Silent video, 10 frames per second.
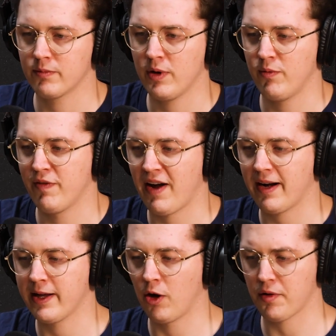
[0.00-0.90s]
we
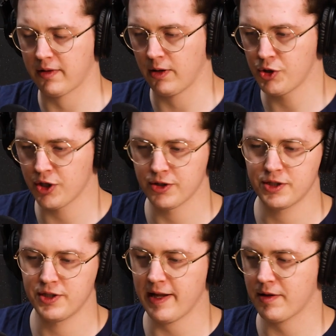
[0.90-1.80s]
finally got a solution
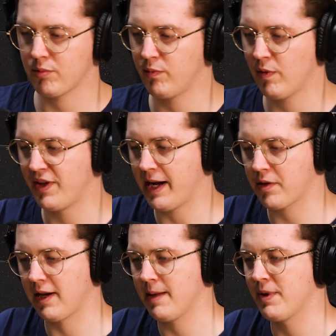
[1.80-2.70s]
to this with the
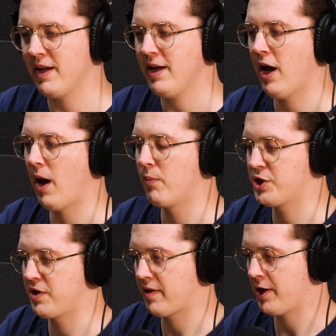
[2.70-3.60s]
next clip,
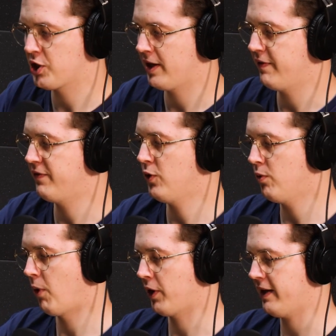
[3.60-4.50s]
which is essentially
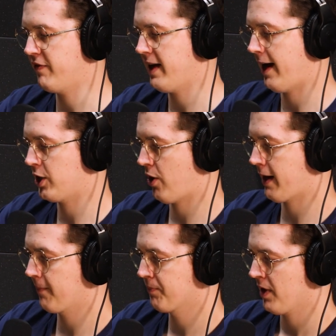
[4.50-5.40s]
full body VR
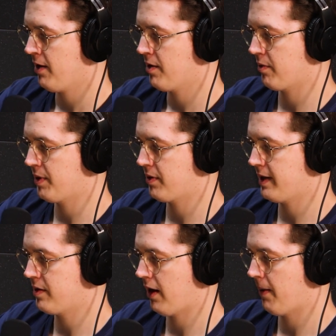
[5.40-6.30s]
tracking. So it's
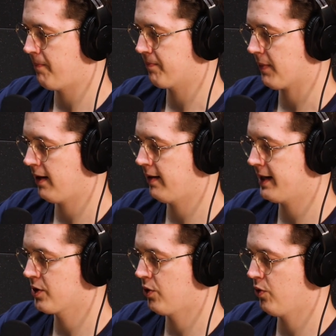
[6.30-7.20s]
these
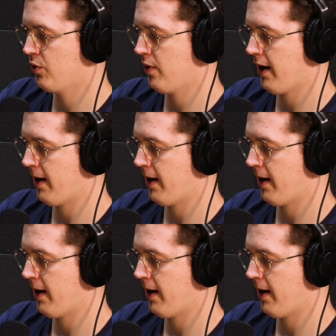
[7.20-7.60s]
little